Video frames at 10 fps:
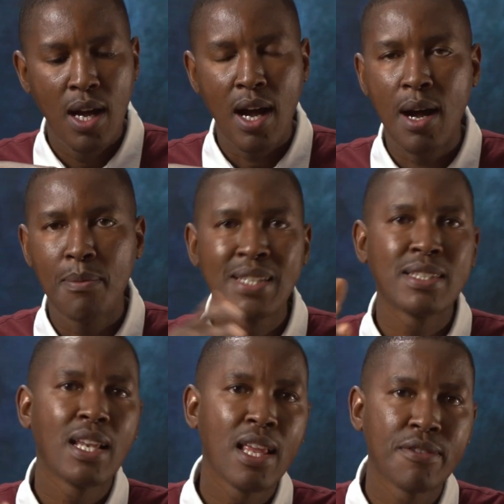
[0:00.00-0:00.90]
I
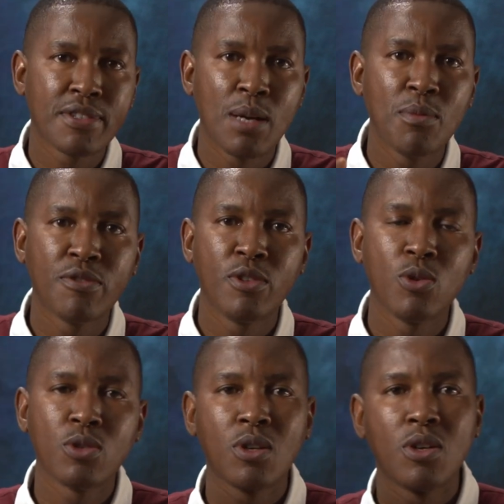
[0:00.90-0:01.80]
still have some of
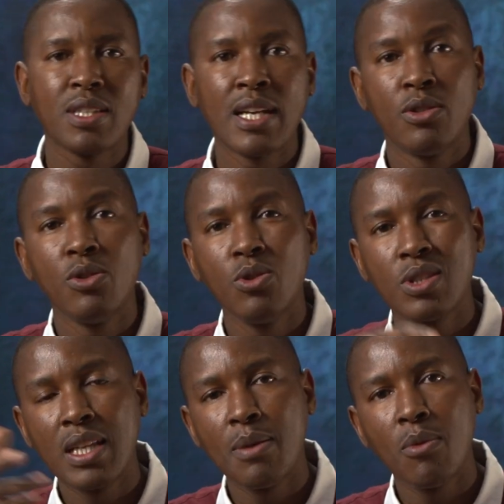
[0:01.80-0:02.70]
those because I do use
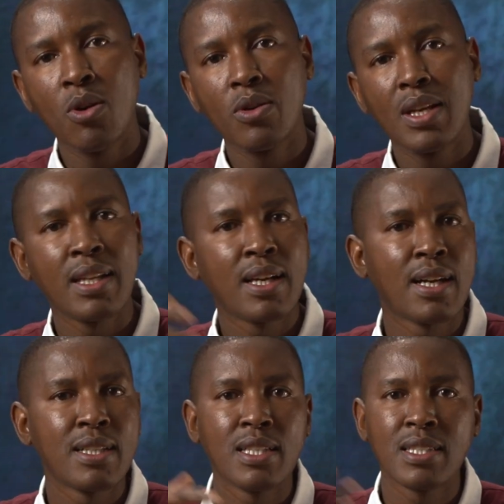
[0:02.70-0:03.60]
them on other
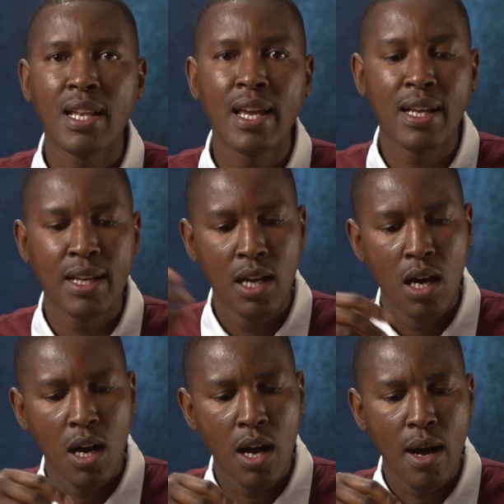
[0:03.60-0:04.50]
gadgets like
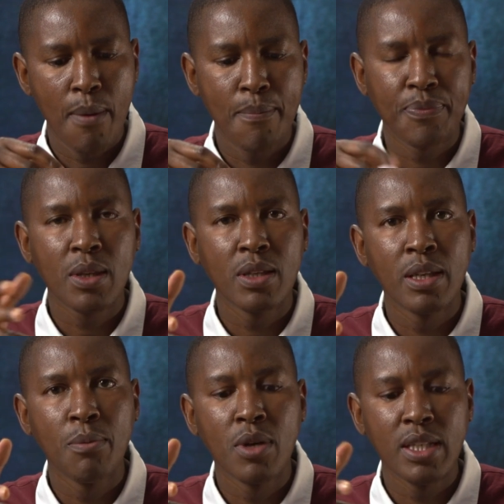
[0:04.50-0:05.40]
the
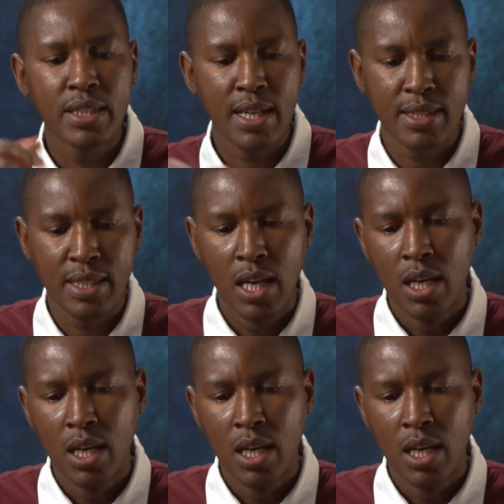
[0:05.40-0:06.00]
monitors.